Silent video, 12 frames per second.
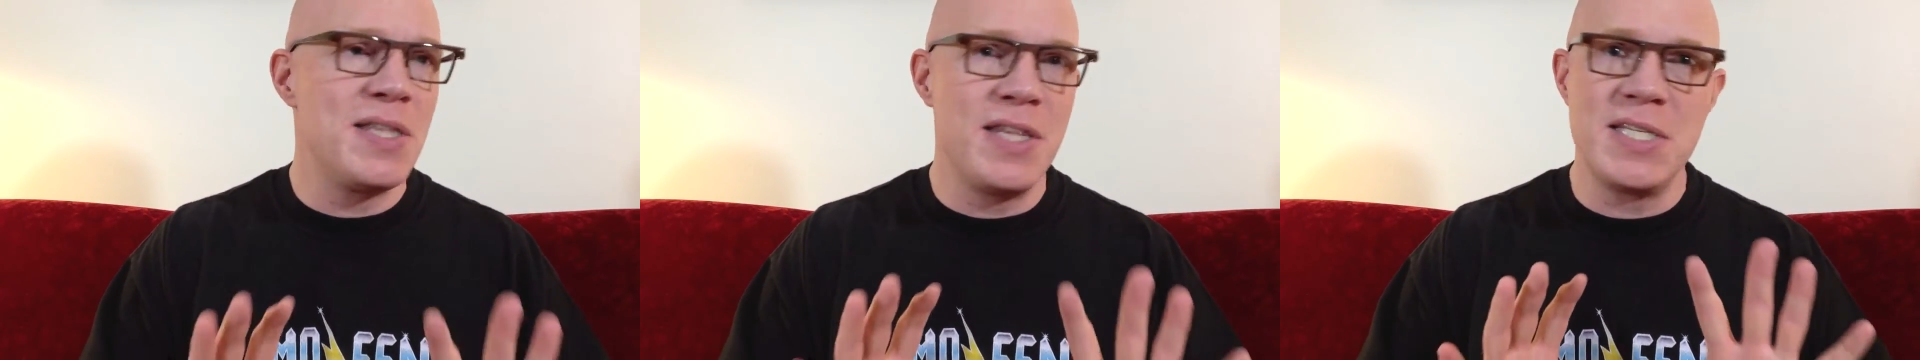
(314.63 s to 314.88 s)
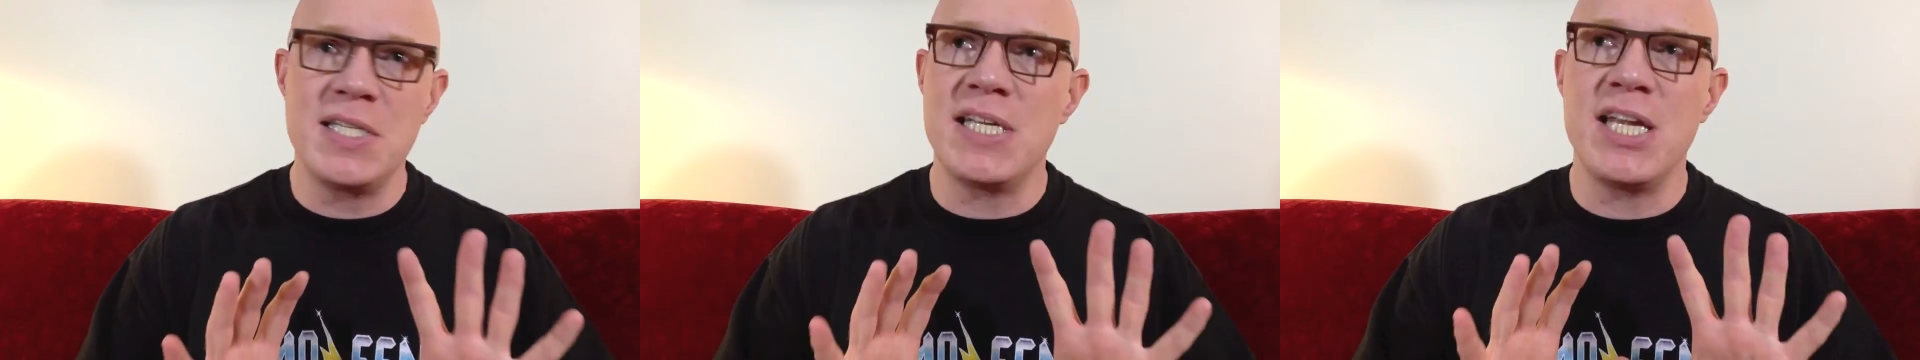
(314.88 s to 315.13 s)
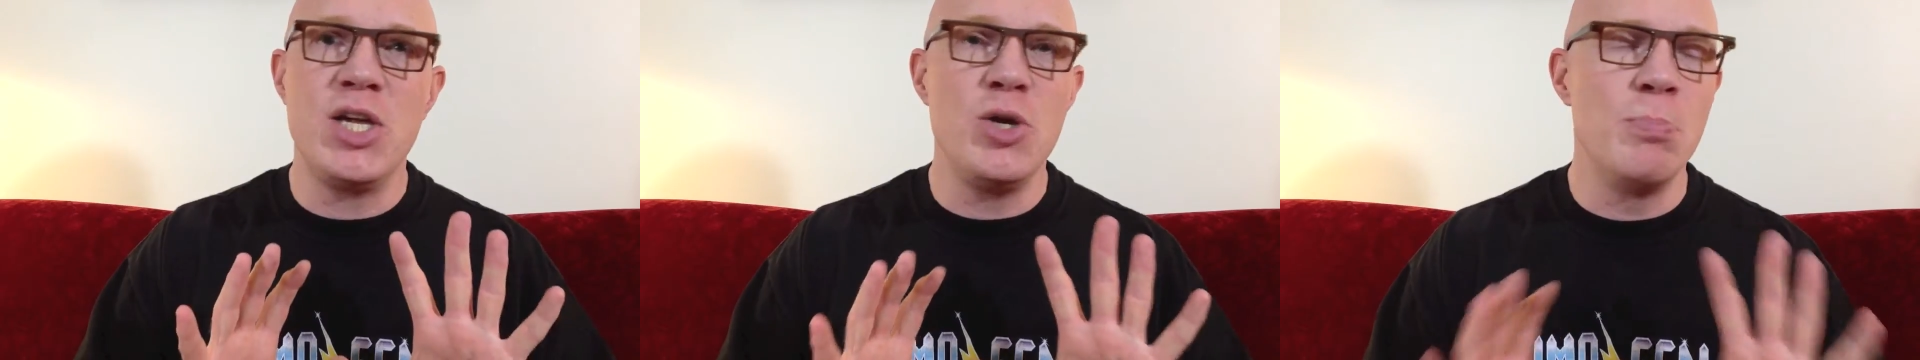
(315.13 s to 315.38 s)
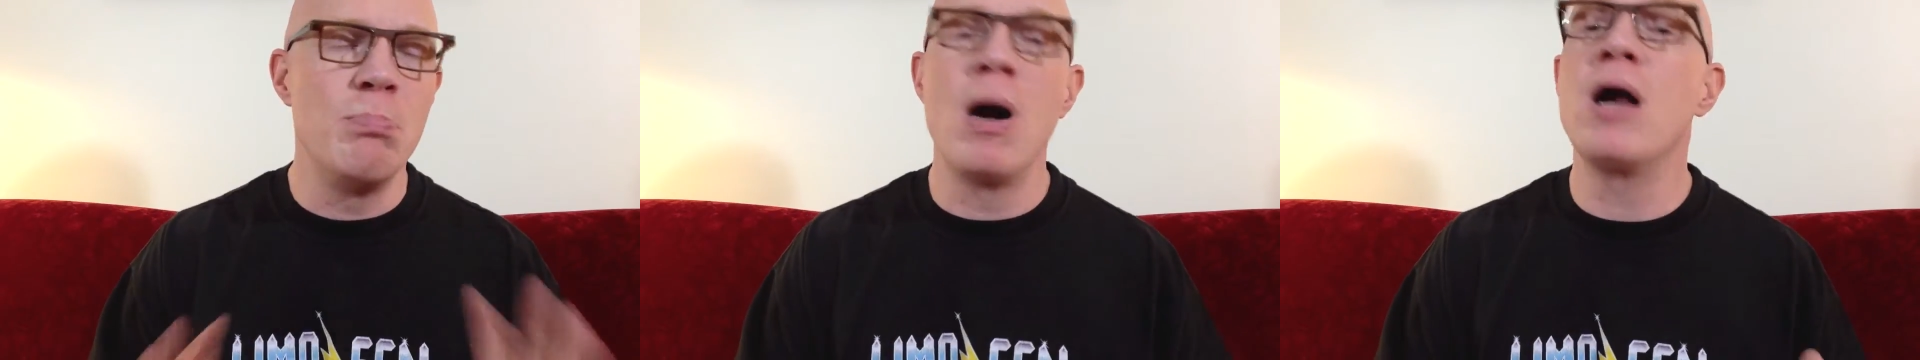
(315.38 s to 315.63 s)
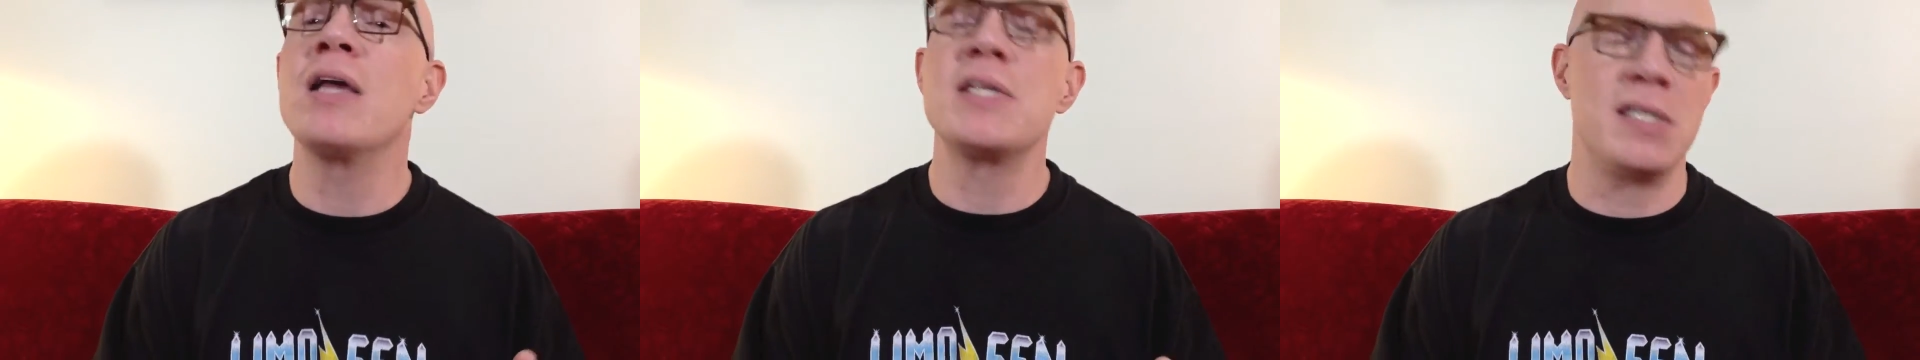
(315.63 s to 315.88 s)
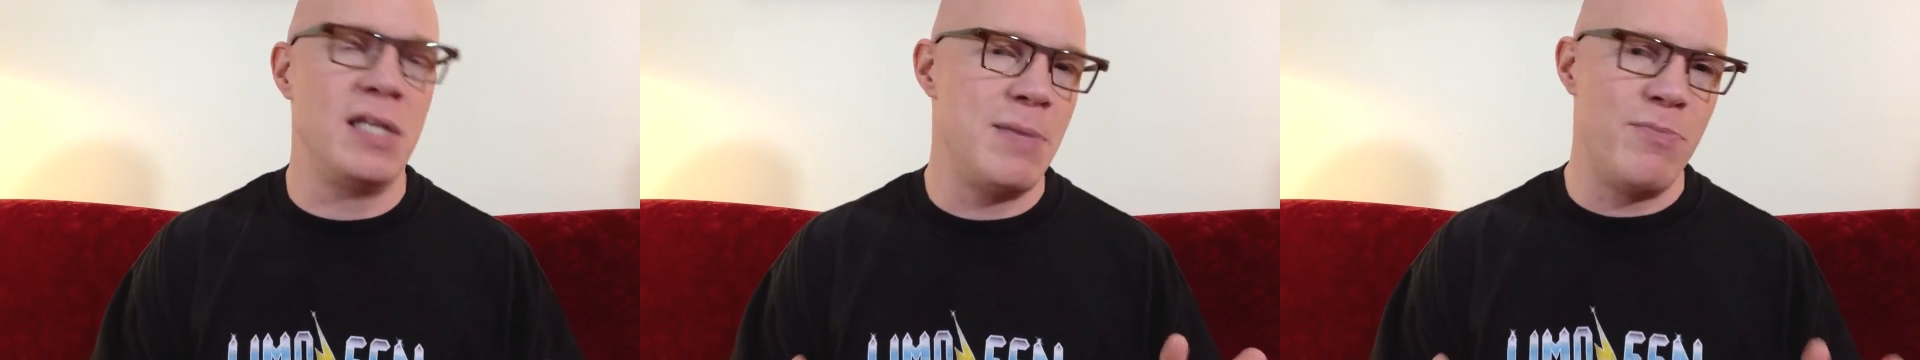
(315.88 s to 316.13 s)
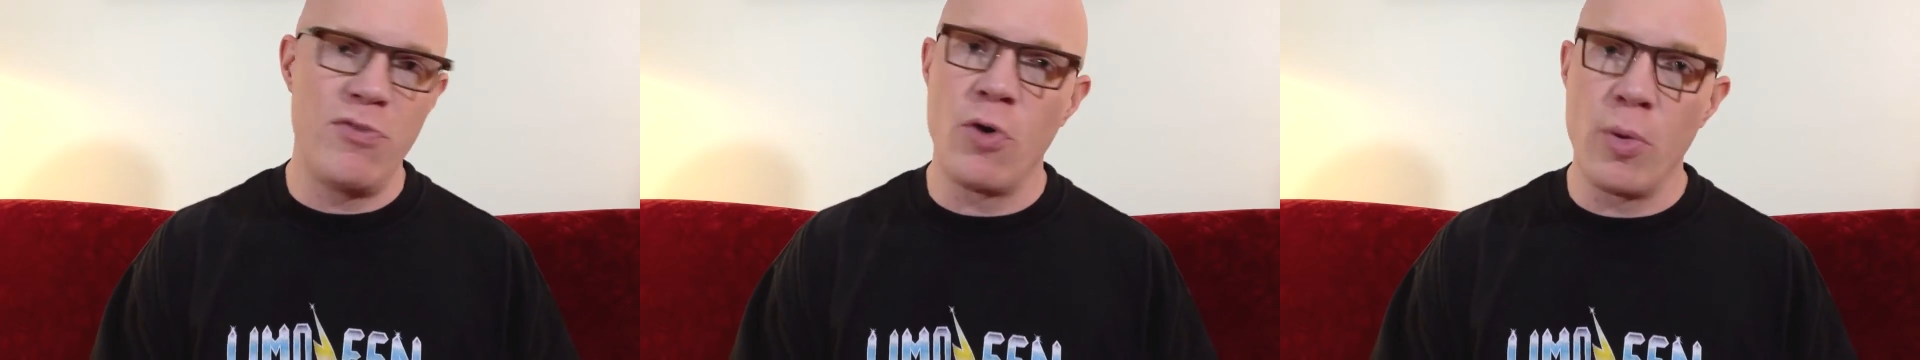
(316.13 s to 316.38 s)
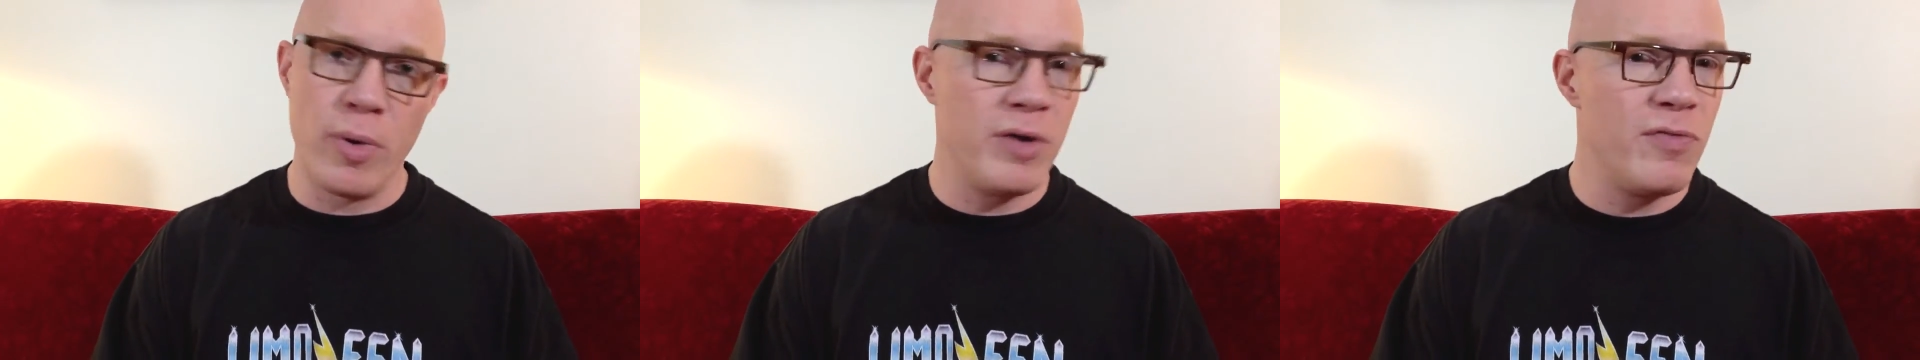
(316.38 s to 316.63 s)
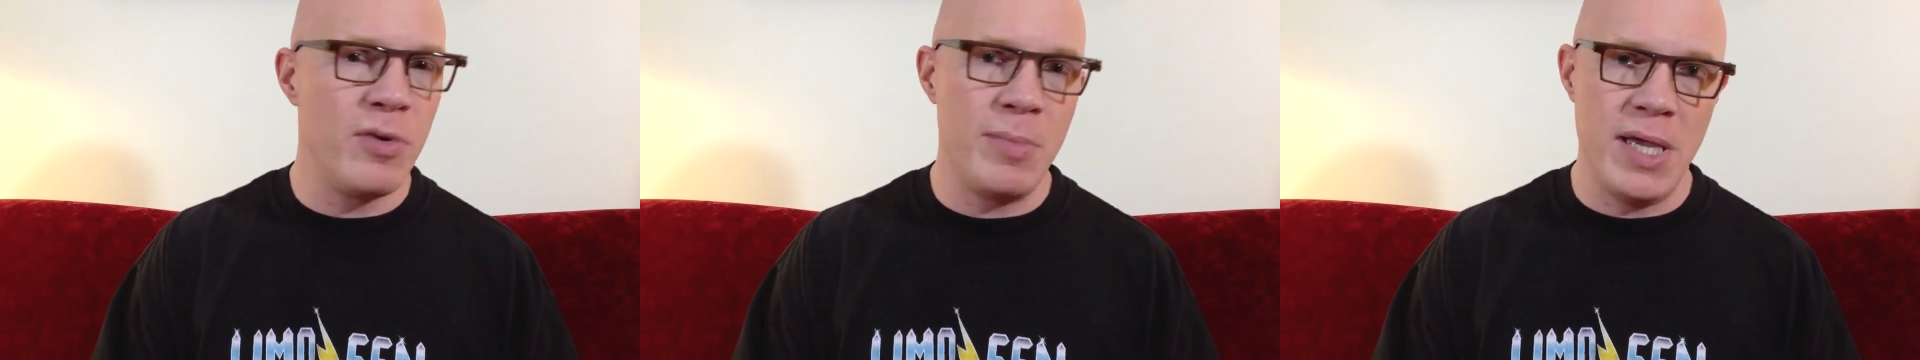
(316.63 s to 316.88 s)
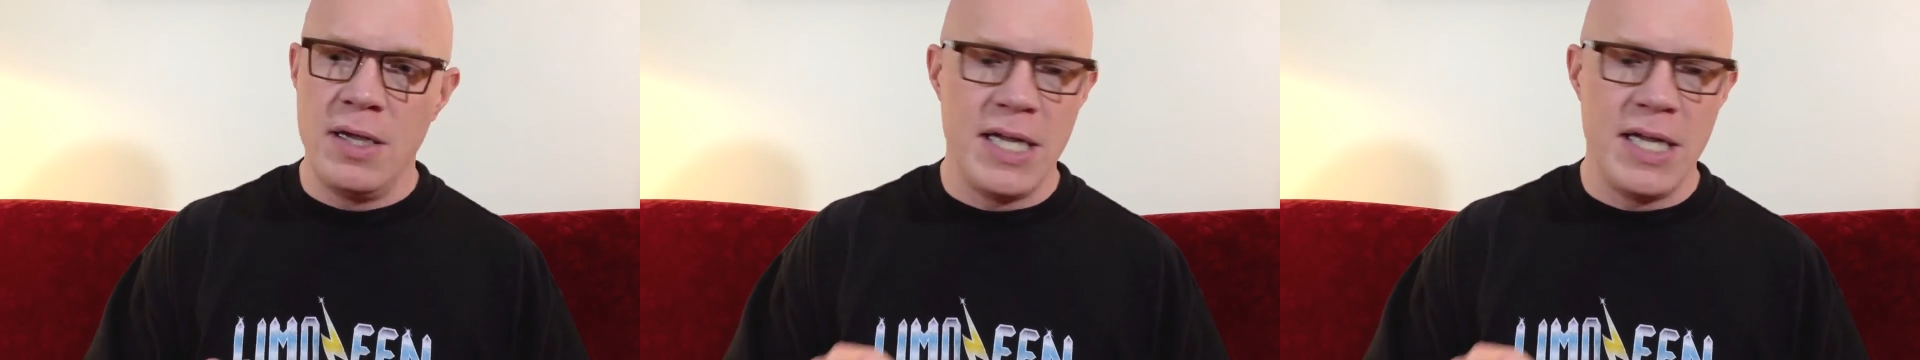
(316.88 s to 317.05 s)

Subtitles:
this is a humongous leap forward for me.